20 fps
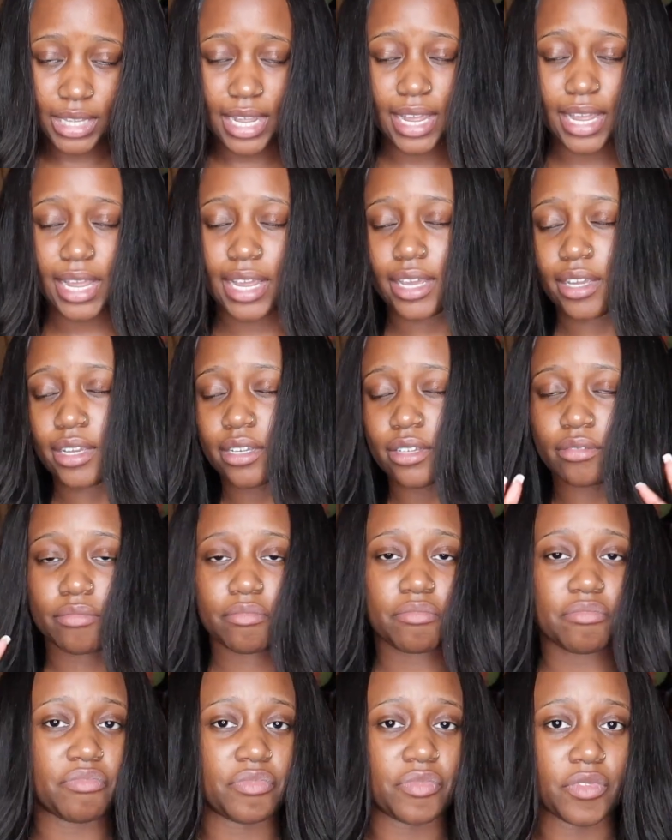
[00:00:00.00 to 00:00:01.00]
Like,
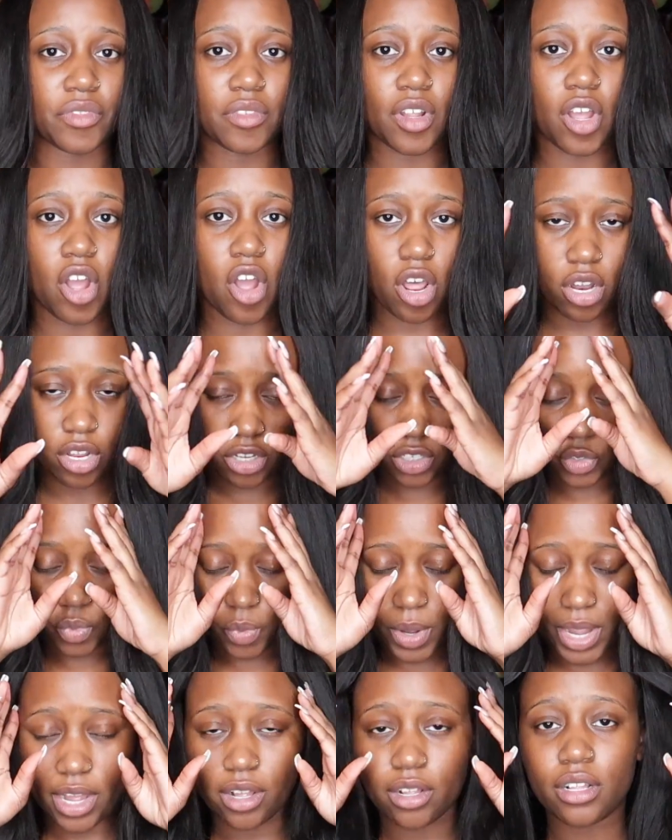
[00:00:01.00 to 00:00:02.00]
all is
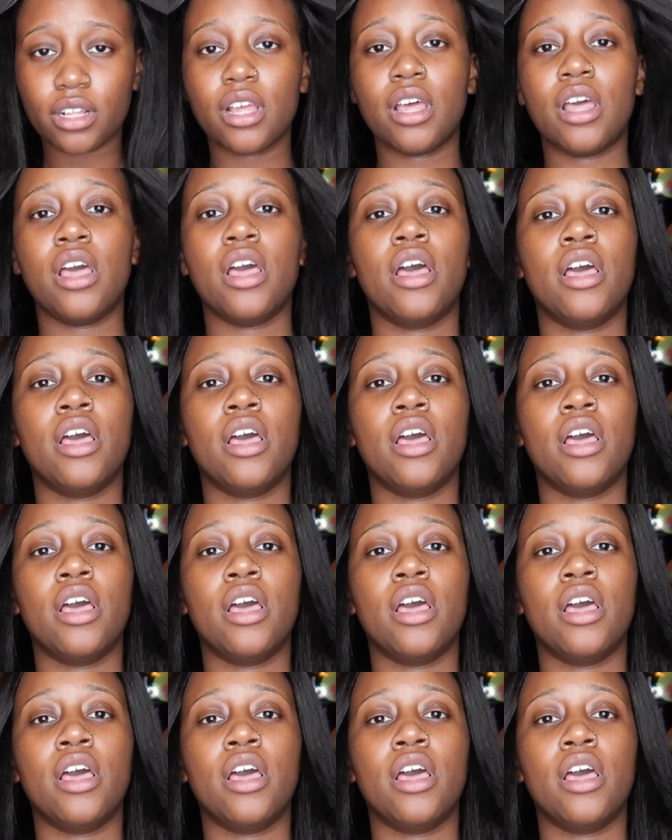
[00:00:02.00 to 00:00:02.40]
well.